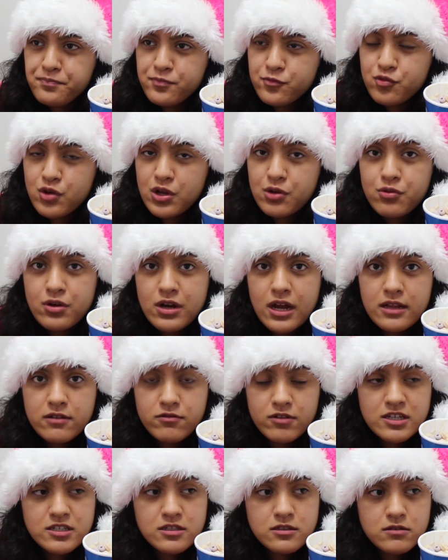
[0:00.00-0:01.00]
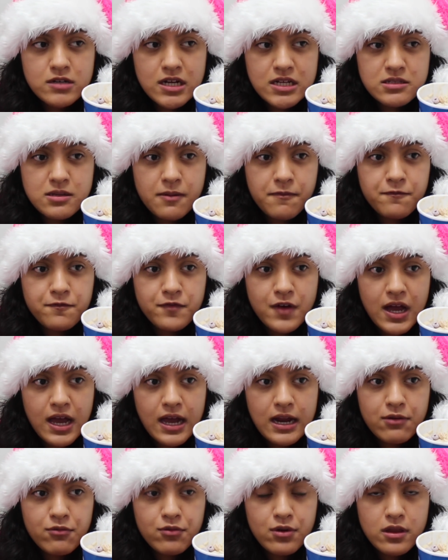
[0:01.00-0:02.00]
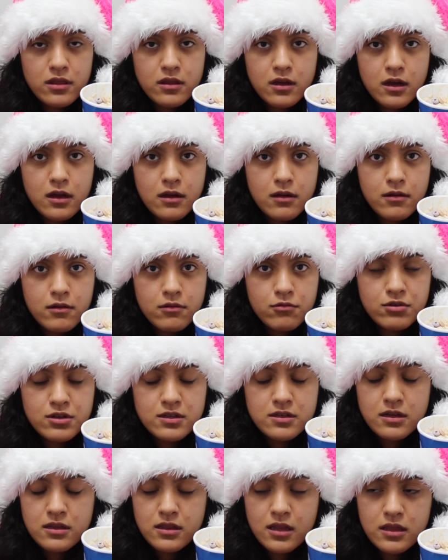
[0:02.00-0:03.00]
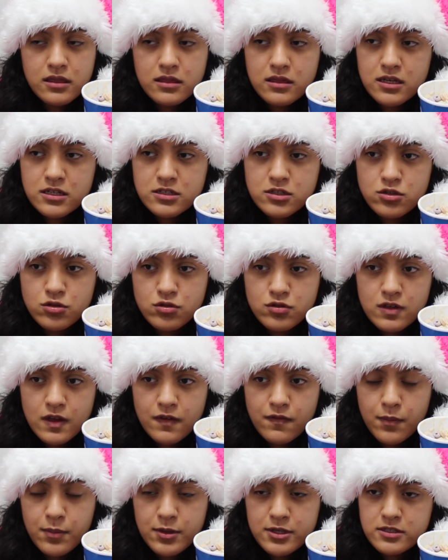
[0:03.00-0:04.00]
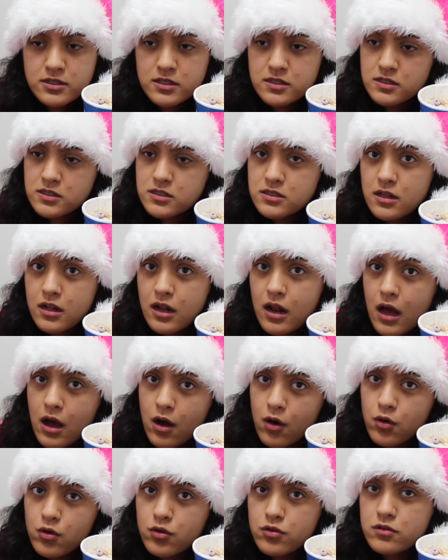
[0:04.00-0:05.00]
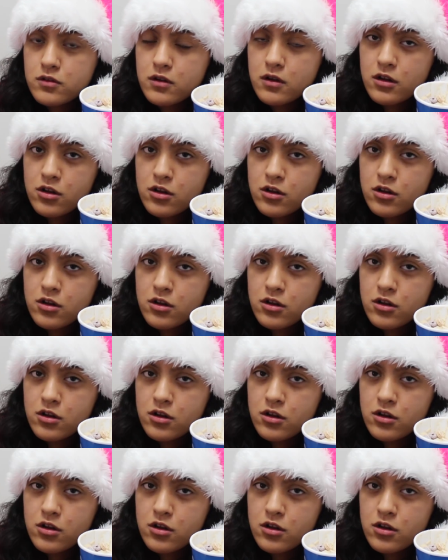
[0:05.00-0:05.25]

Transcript: when we're at restaurants, I'm fine that there's no TV because there's loud,